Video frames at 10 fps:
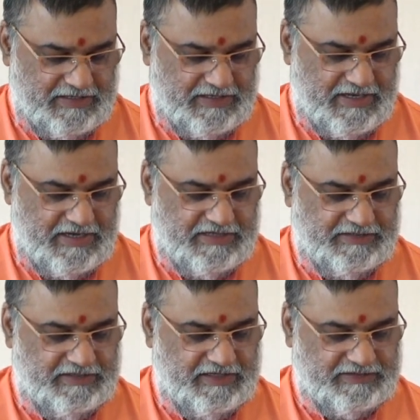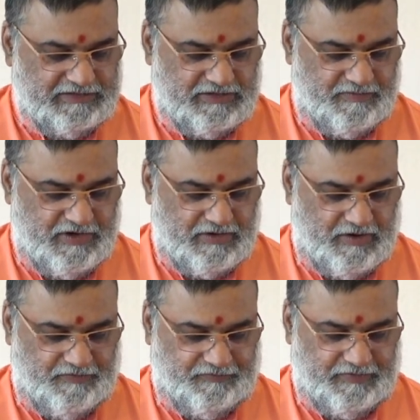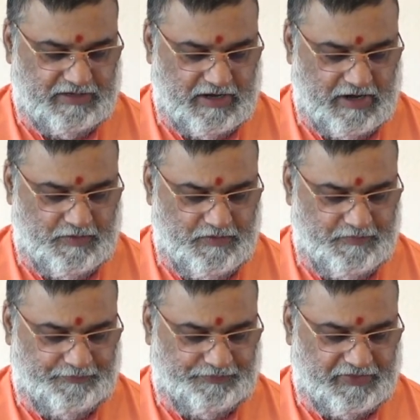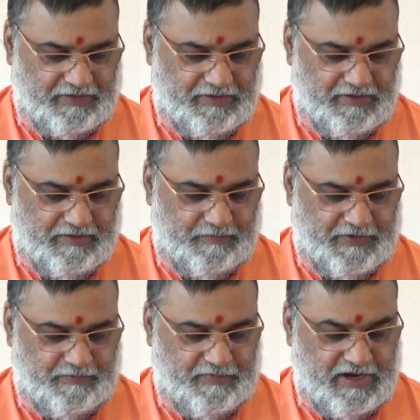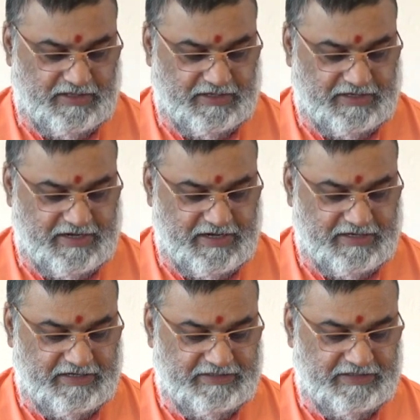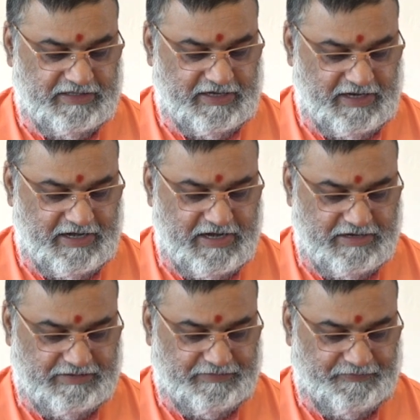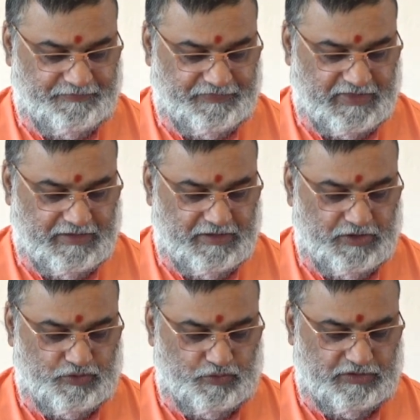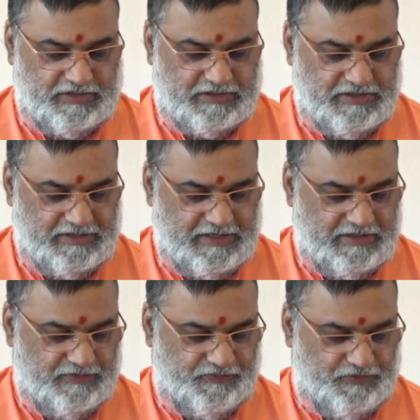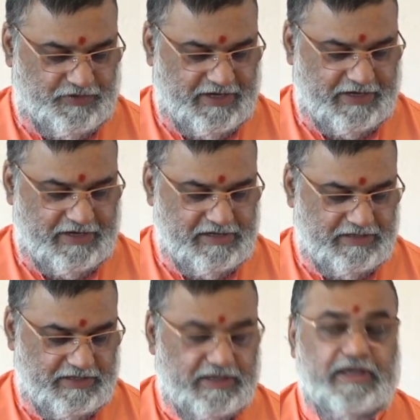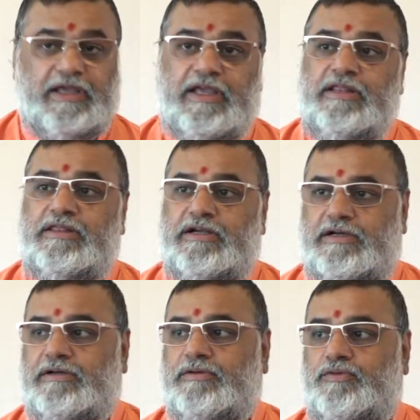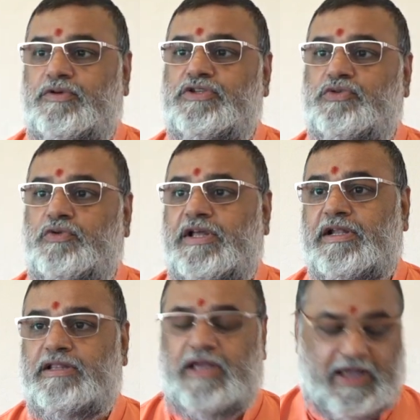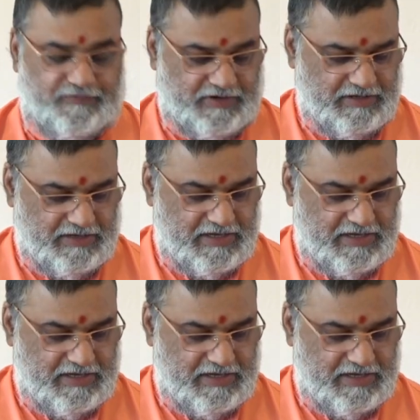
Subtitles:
he is in the stomach of the cow. Brahma, the creator, is in the head. Rudra in the forehead. Indra, who is ruler in the heaven.